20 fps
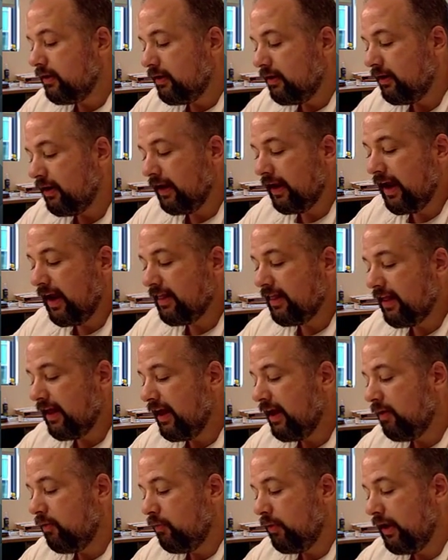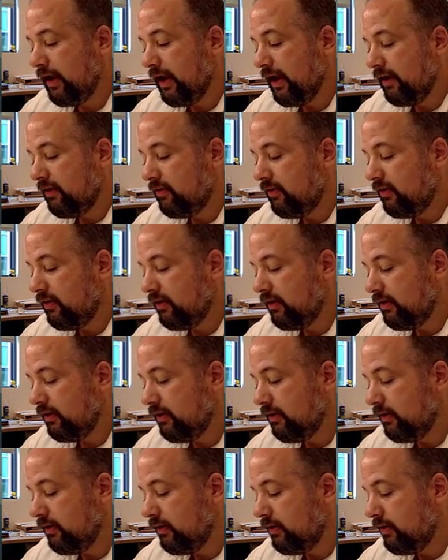Negate that, we get
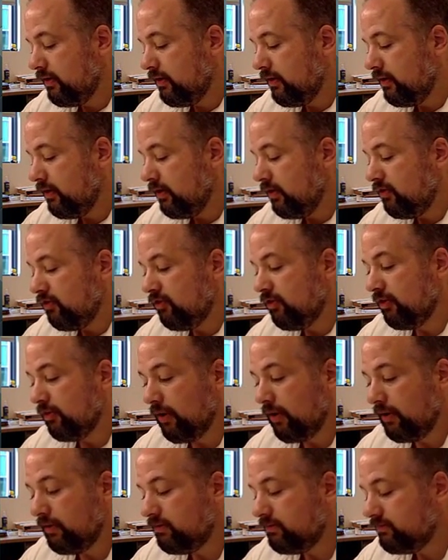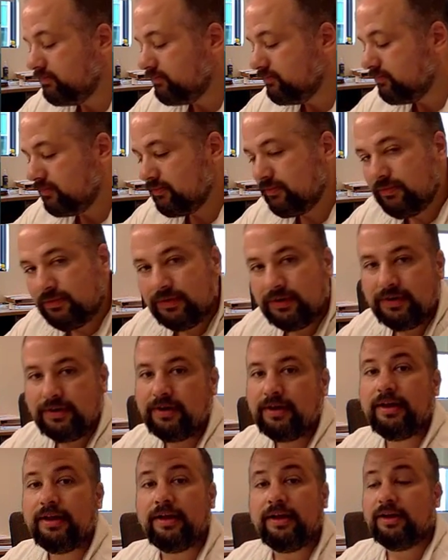0.
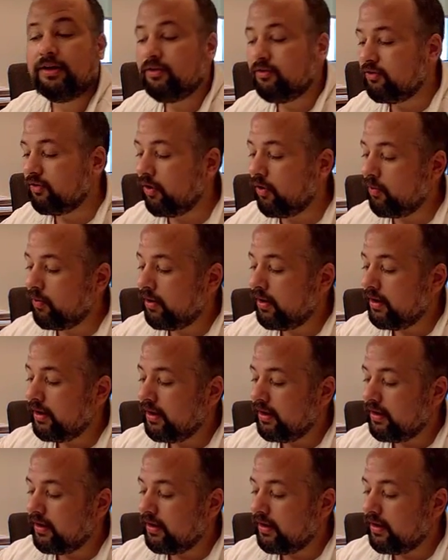So